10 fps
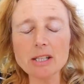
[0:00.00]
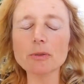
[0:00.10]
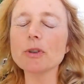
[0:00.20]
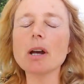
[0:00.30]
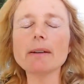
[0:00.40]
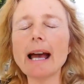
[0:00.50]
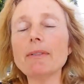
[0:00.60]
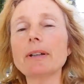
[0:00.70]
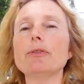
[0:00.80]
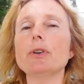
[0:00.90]
So if you don't
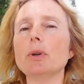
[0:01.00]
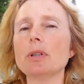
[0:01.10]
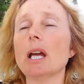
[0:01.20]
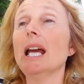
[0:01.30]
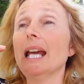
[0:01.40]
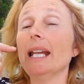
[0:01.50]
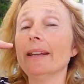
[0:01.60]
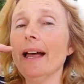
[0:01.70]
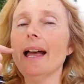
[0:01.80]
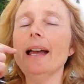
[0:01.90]
have any food in
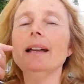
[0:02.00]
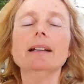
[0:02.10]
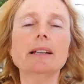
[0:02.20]
there,